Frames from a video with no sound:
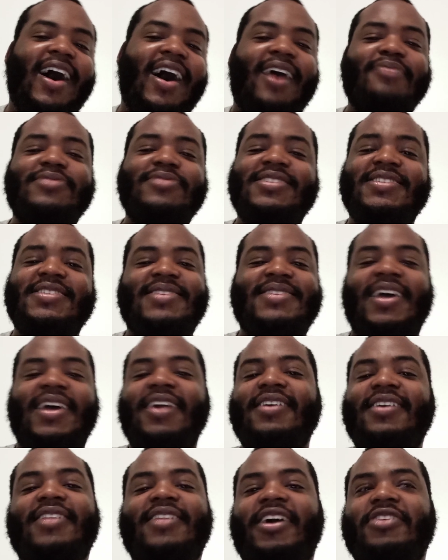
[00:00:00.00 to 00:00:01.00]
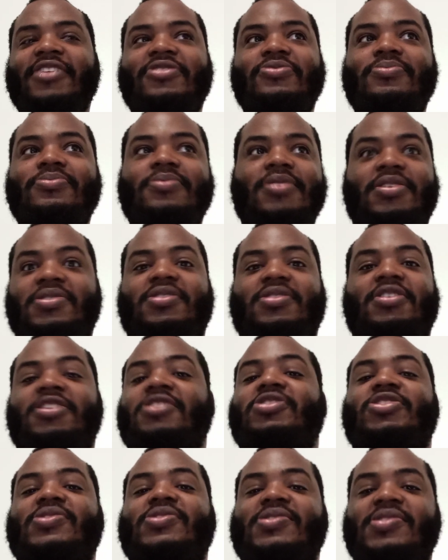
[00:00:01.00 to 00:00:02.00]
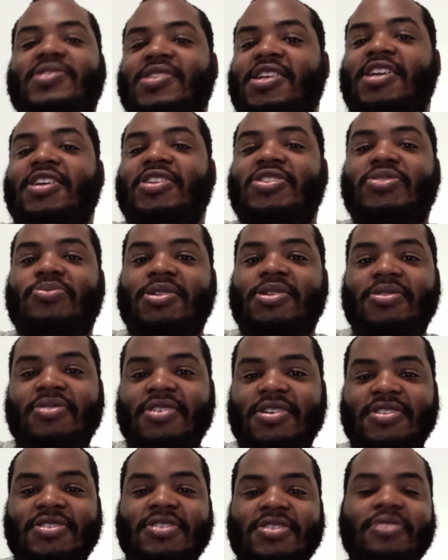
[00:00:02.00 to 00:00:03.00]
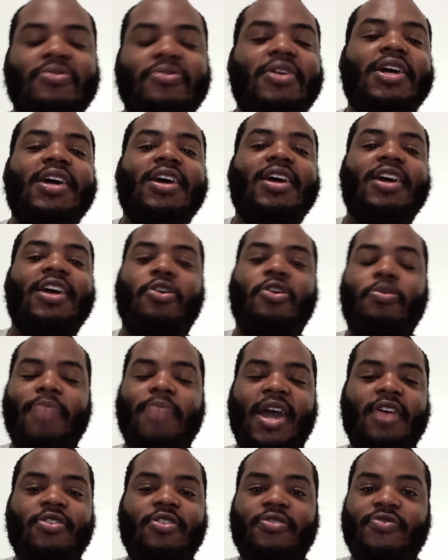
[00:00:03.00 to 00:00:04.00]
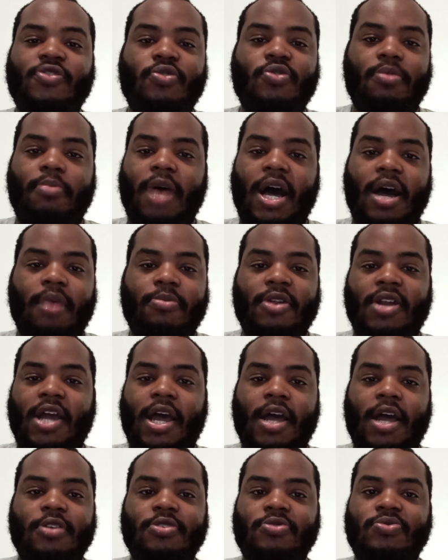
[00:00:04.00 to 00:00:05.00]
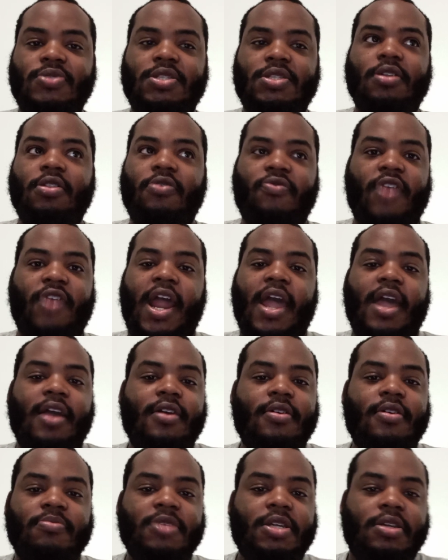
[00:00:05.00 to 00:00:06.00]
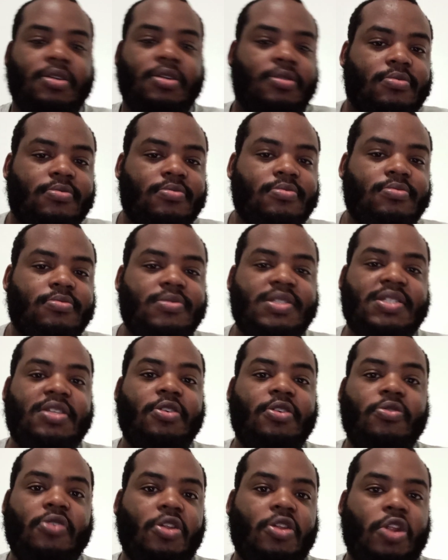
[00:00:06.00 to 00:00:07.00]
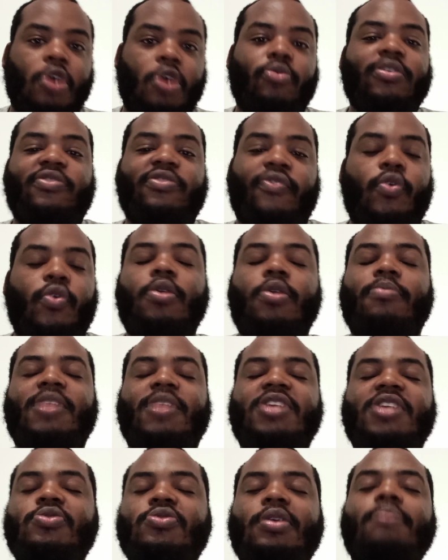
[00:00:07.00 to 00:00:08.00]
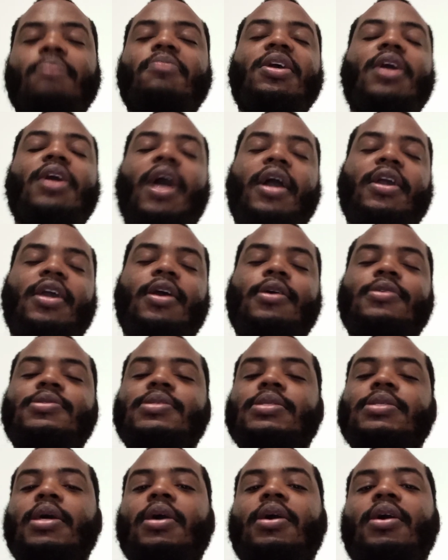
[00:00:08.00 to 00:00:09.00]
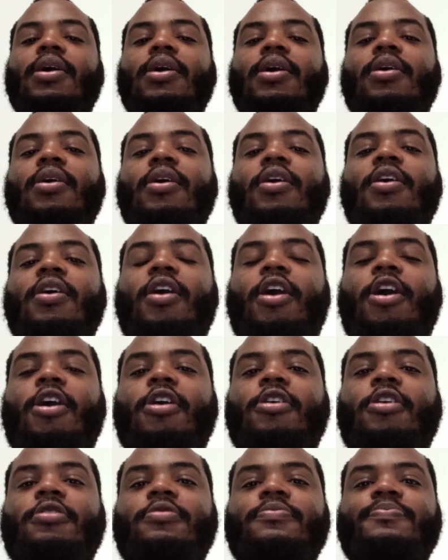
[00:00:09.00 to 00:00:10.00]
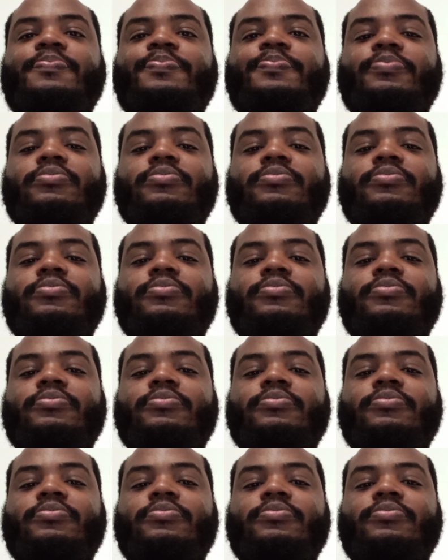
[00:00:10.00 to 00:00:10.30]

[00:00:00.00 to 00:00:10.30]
I'm just saying, like, a snitch is a snitch. What are you going to do? It don't matter if you're in the mob or not. You still a rat. I mean, still the lowest form that you can be, I guess. I